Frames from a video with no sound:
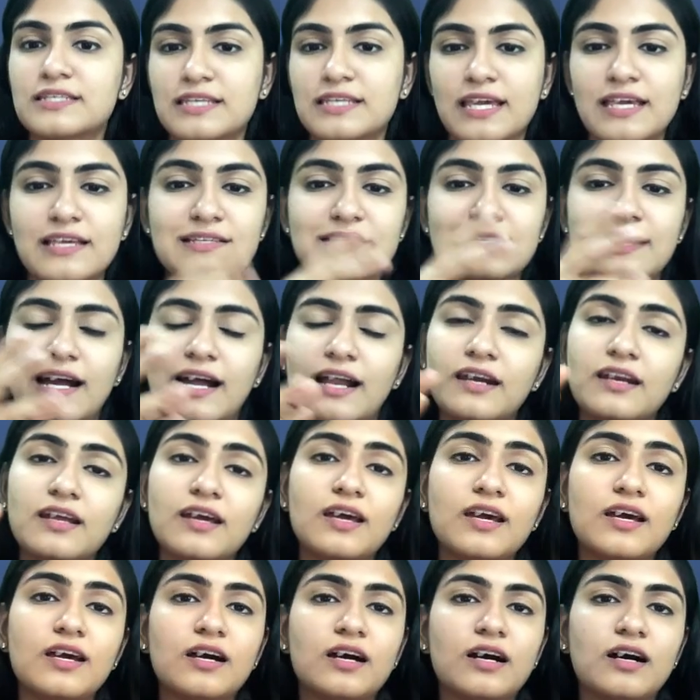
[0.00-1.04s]
says that
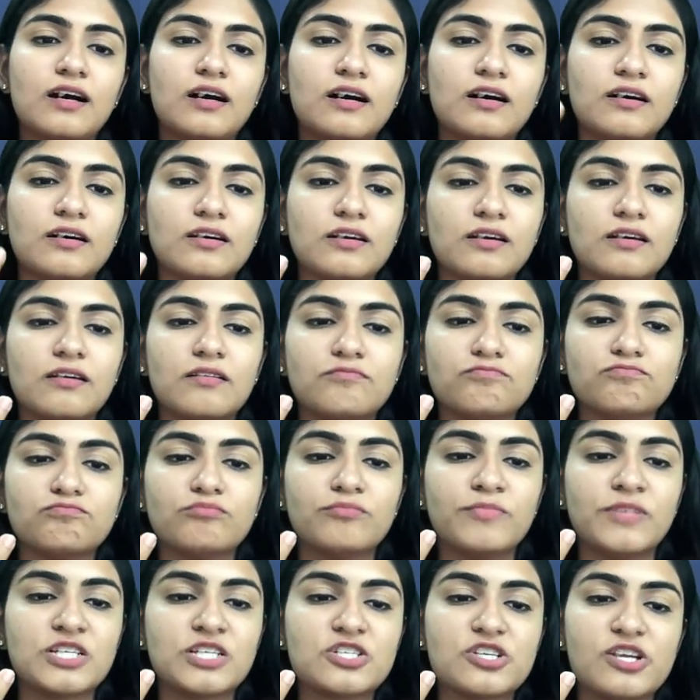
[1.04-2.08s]
uh,
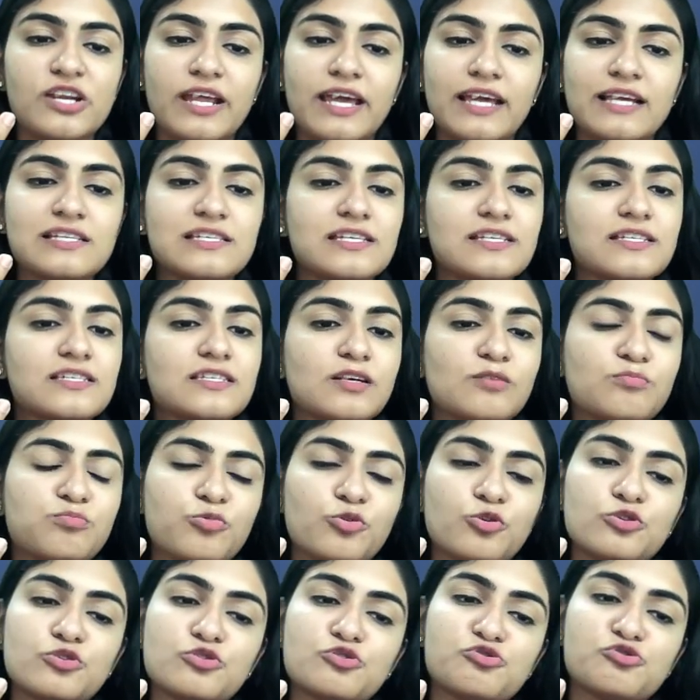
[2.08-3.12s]
Mr. X is
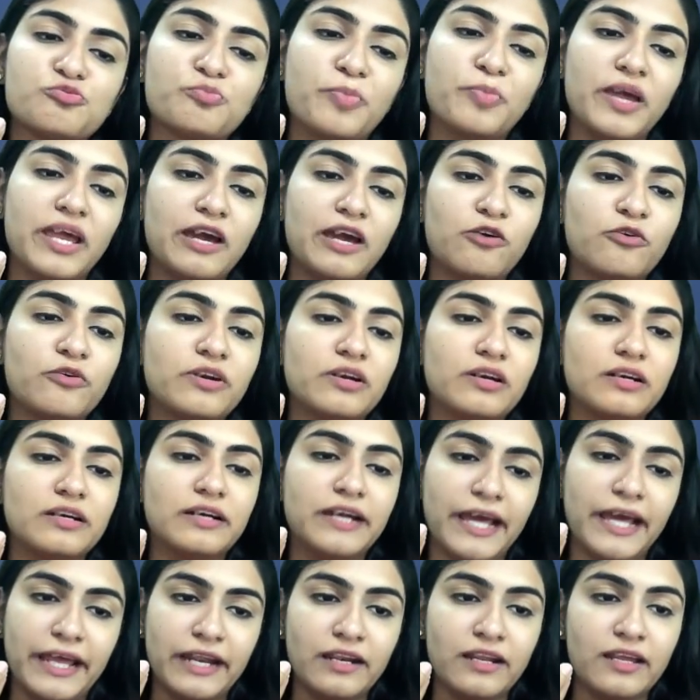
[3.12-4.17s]
supposed to pay on
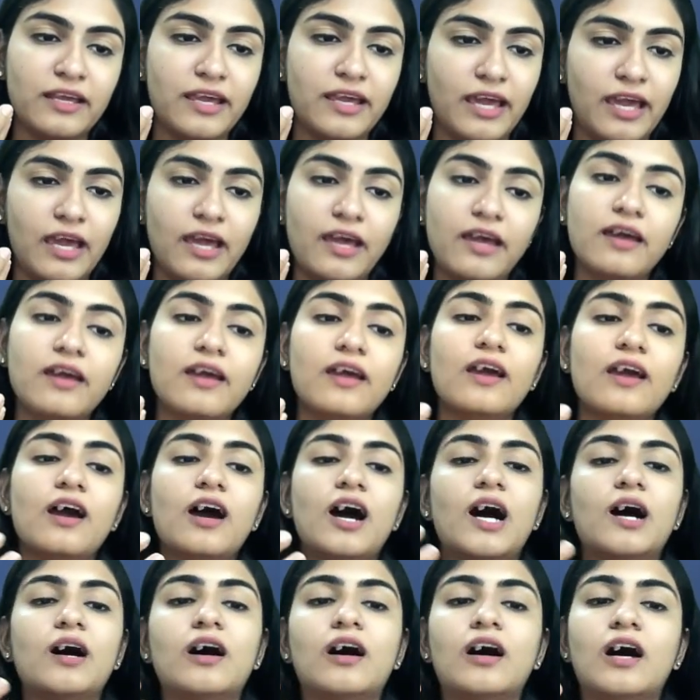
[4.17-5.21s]
10K,
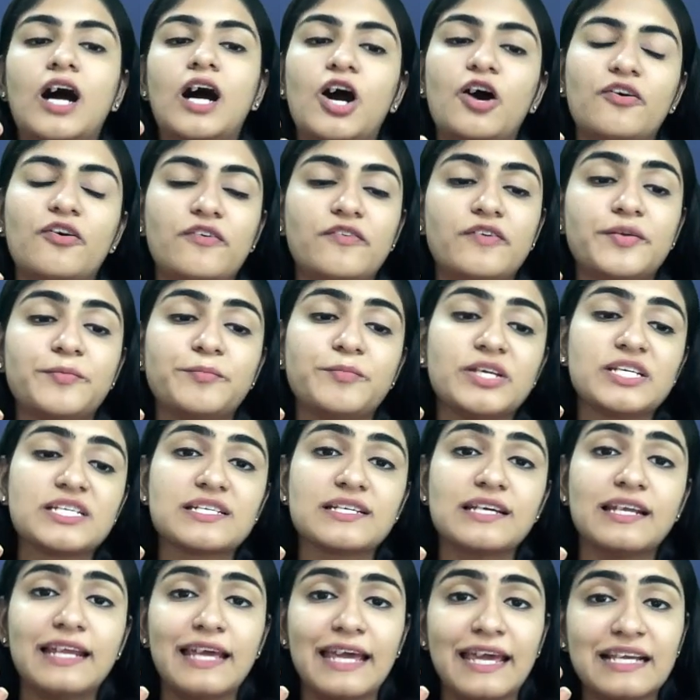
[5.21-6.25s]
however,
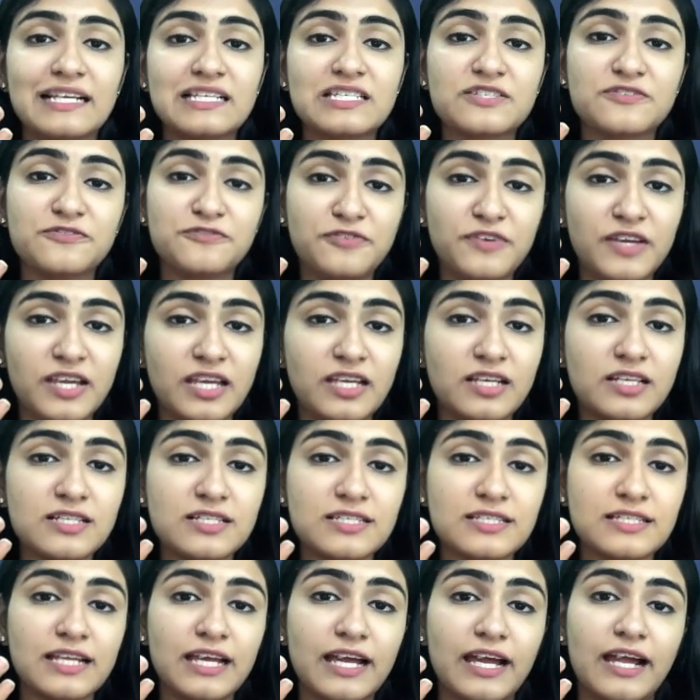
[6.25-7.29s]
Mr. X
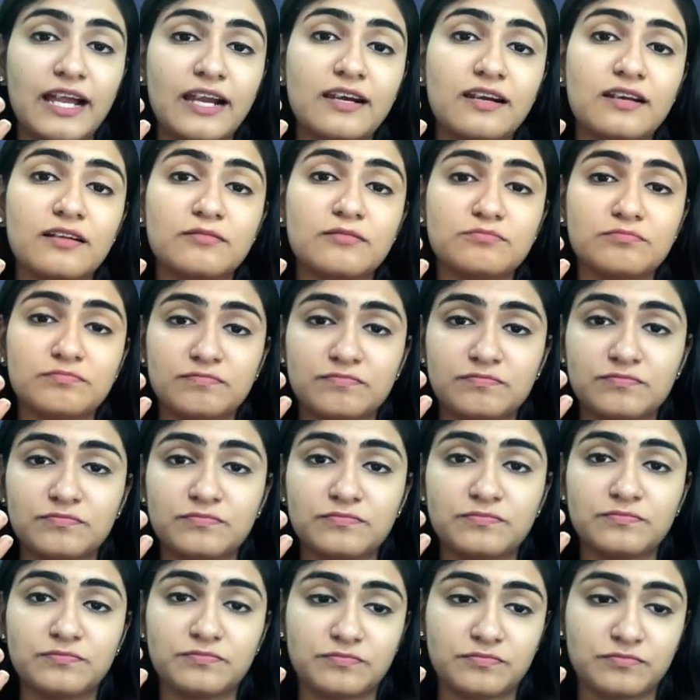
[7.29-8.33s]
feels that
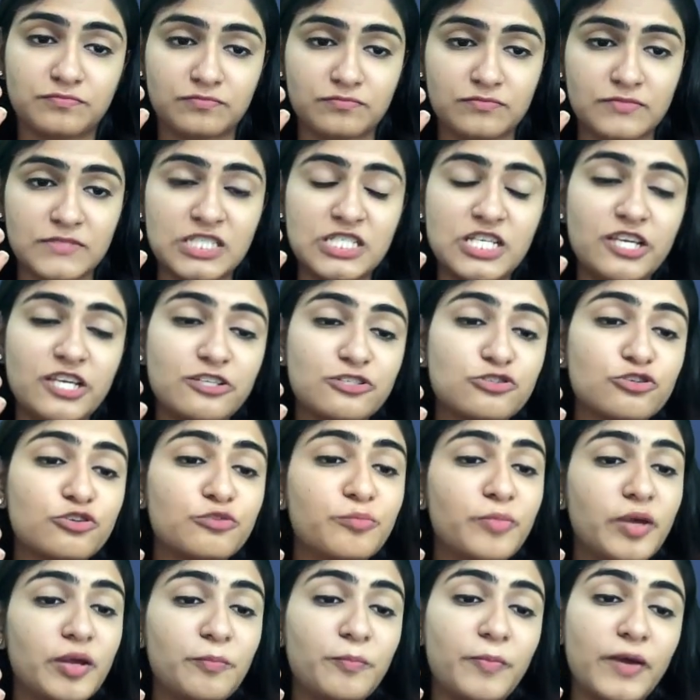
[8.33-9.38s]
he should
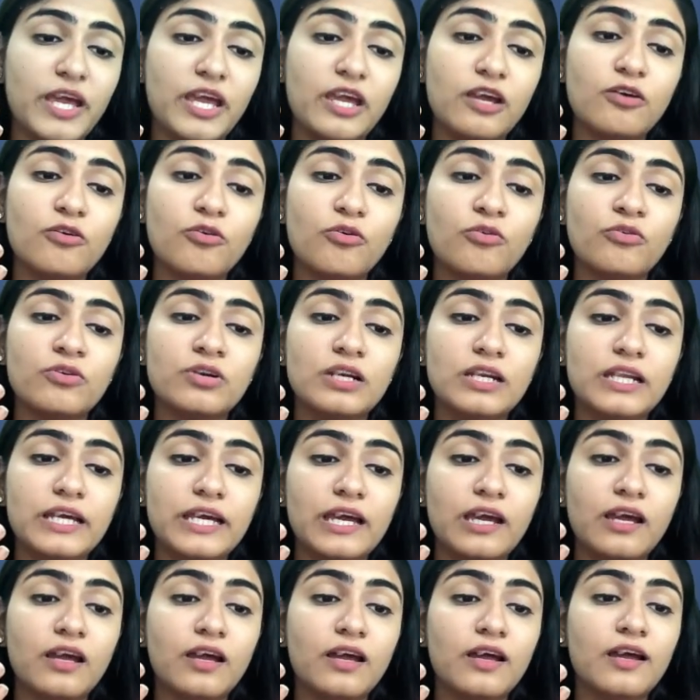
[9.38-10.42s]
be paying
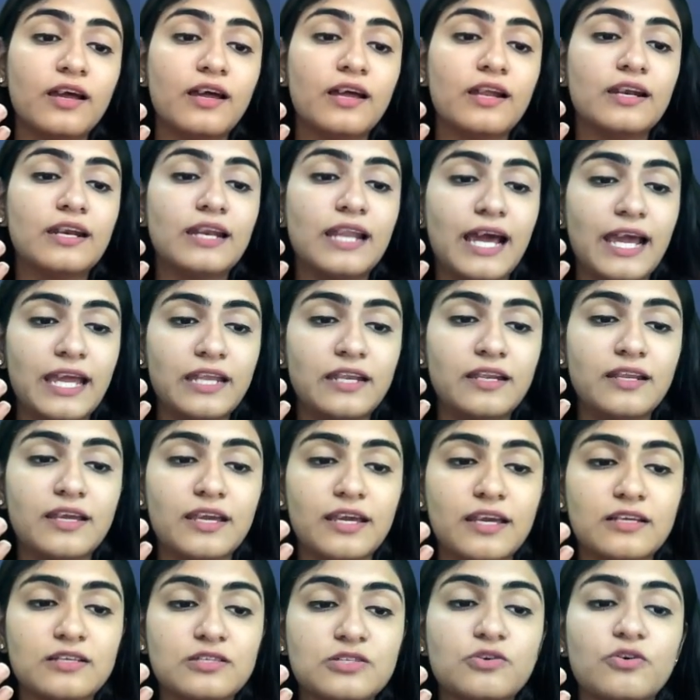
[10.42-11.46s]
only
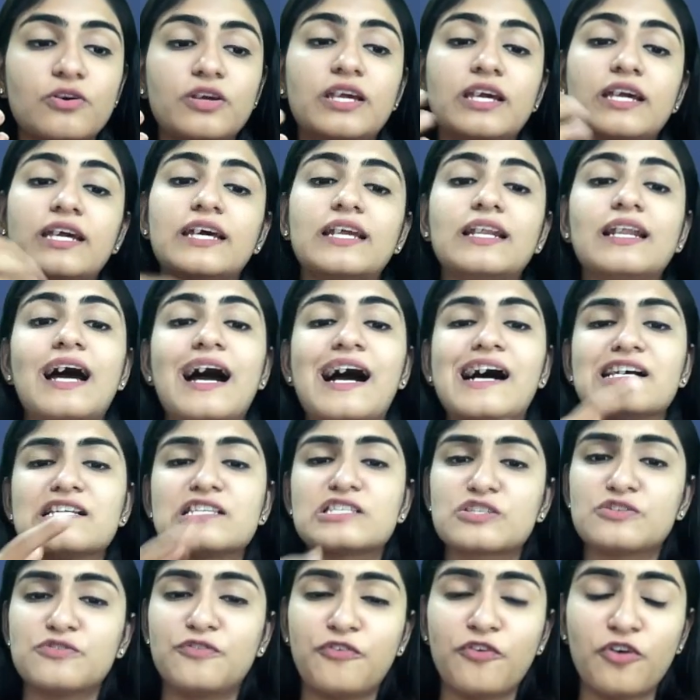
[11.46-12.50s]
9K. So he can
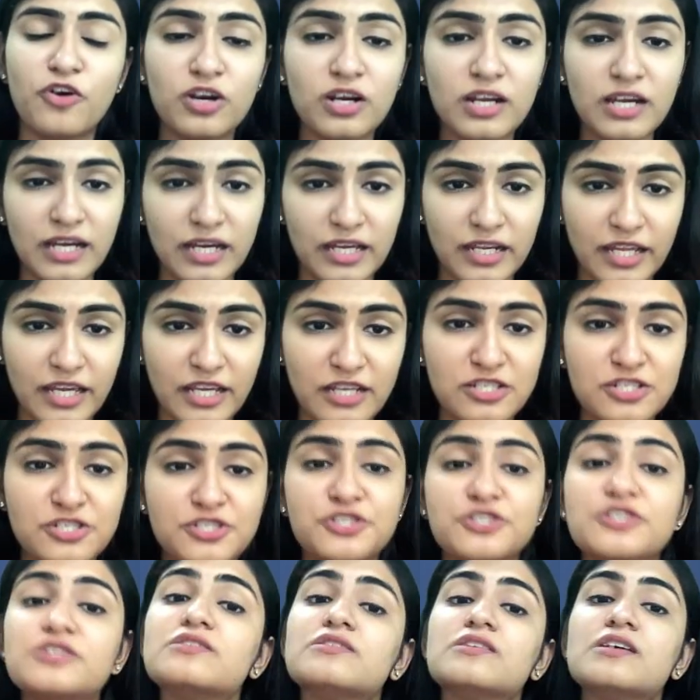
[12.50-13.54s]
ask for
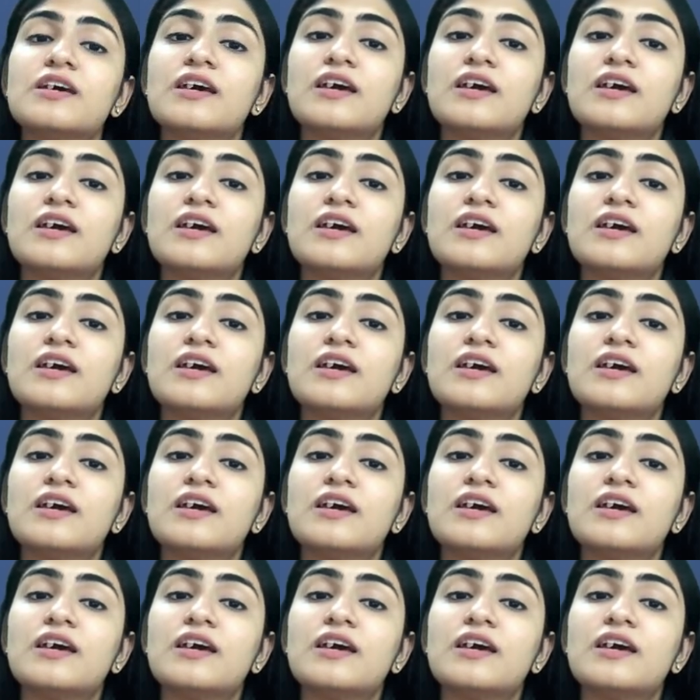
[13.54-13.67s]
correction